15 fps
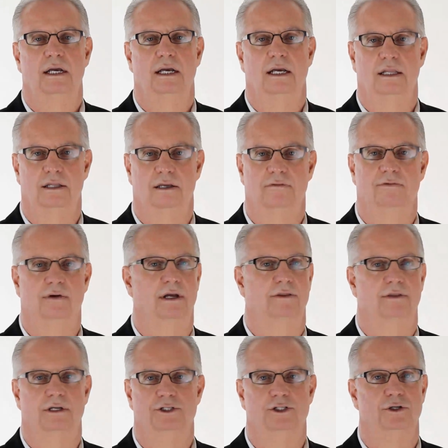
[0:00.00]
in the event
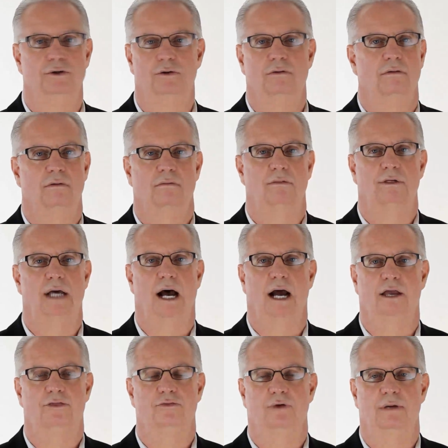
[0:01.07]
that you die
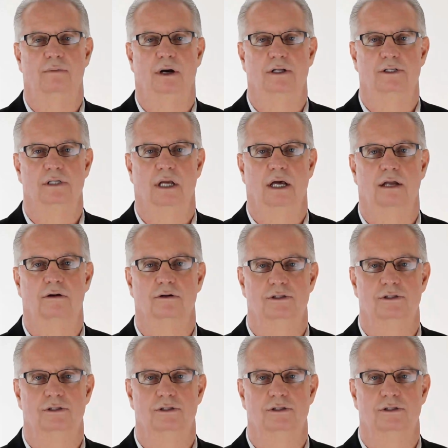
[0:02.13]
3 months later,